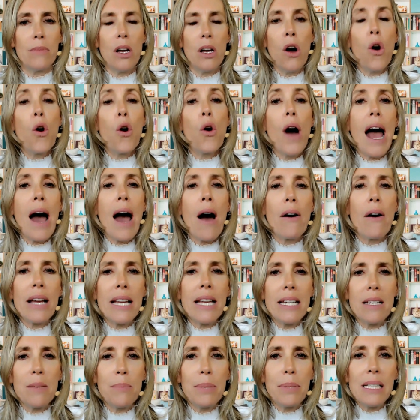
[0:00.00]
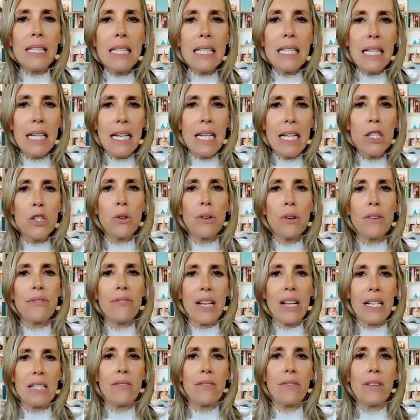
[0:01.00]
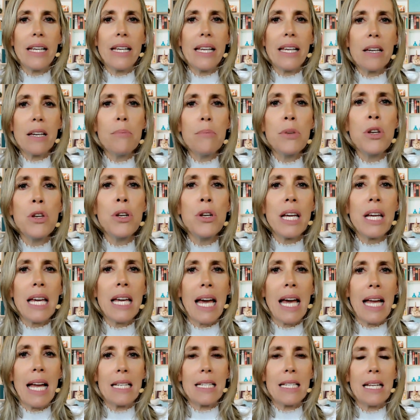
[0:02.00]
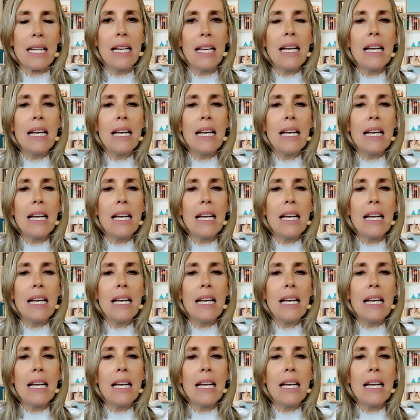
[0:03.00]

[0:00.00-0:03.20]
or our inability to effectively communicate